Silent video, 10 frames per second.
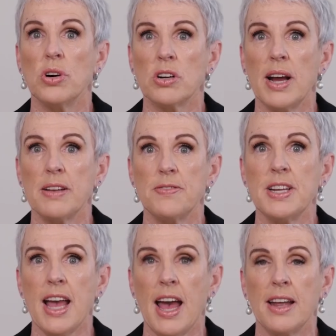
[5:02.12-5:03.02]
a great fitting
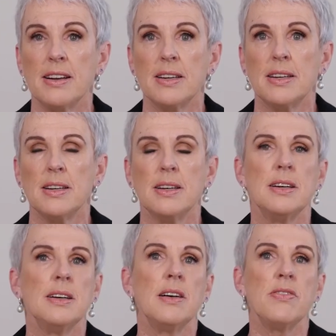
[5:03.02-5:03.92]
hat.
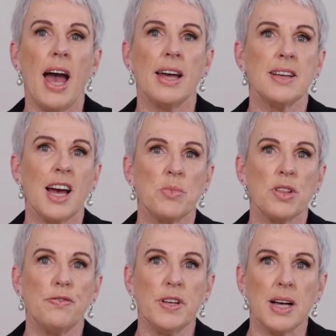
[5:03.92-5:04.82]
The hat came with a
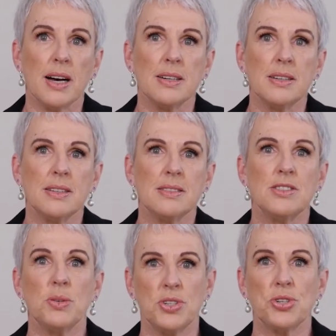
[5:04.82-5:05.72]
filler
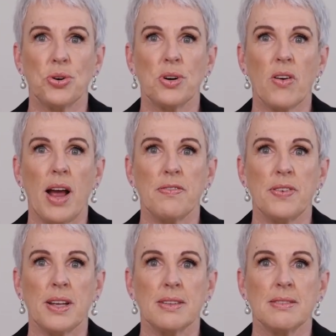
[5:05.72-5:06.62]
to ensure a great
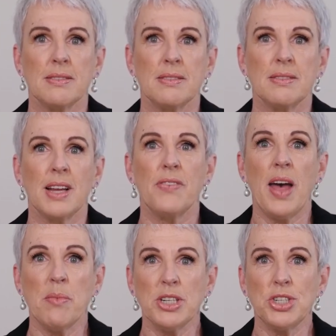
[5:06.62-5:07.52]
fit. If
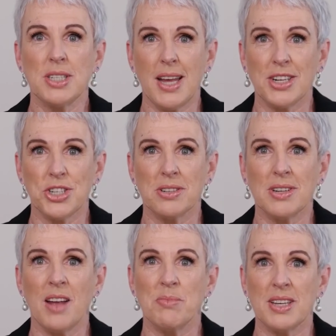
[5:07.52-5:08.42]
that much attention
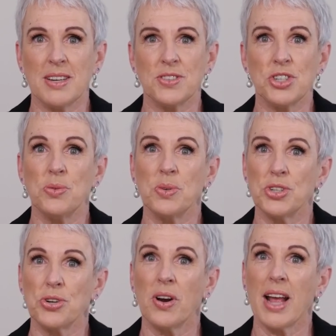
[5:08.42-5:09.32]
can be given to
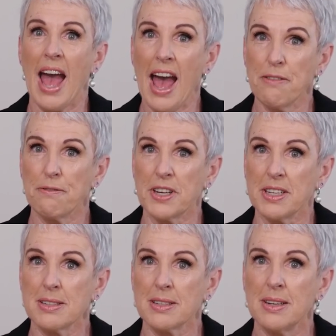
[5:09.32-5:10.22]
ensuring a hat
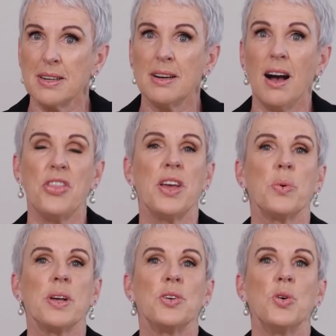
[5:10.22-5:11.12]
fits, I think we
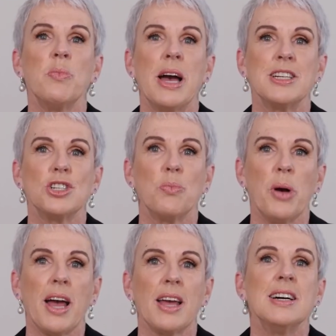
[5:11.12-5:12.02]
can all manage to
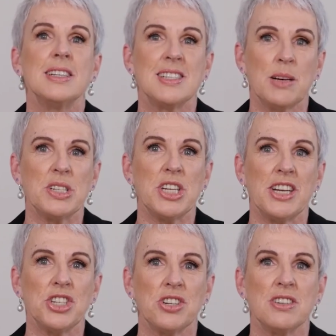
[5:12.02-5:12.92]
pay some
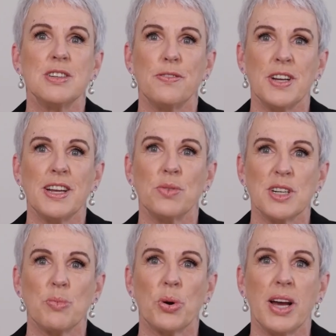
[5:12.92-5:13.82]
attention to fitting
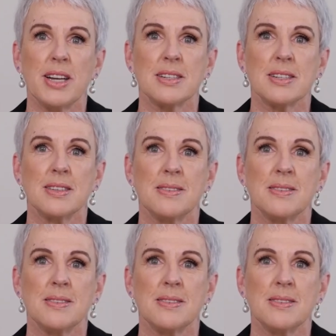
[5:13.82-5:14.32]
respirators.